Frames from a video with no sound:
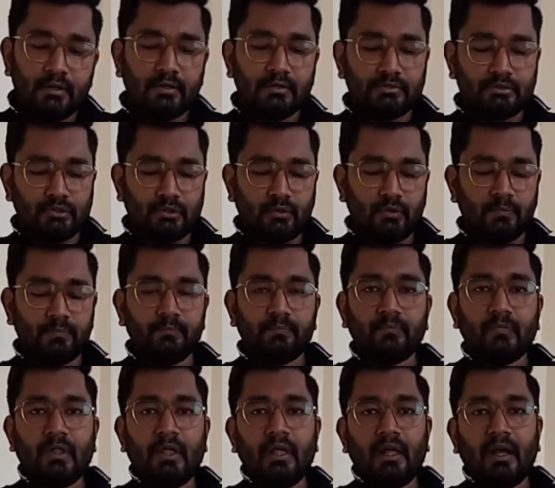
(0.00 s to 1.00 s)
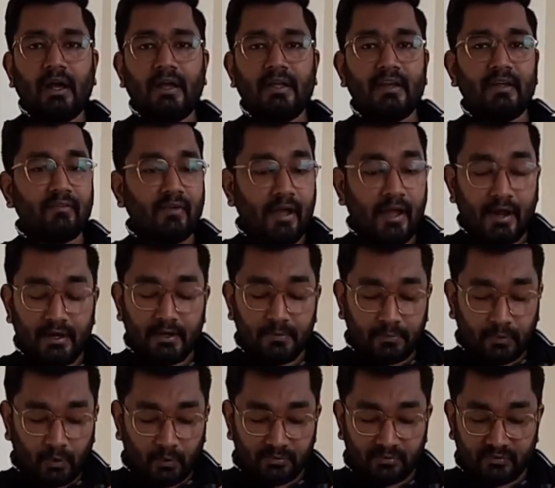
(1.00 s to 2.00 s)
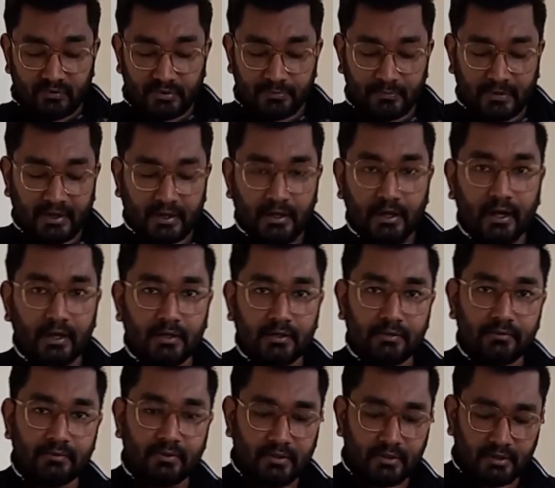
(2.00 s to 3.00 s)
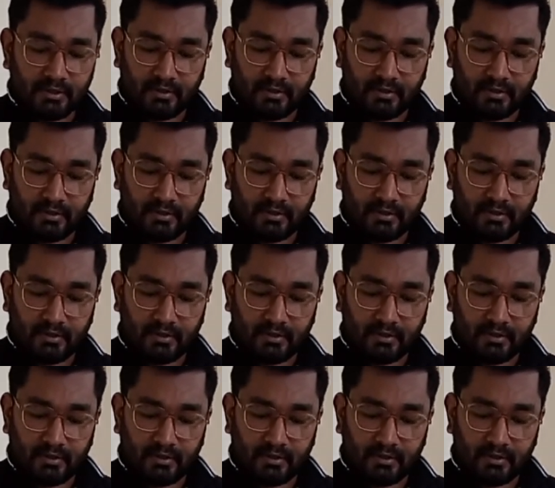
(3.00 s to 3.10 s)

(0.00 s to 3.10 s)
So I never had a problem with my gun,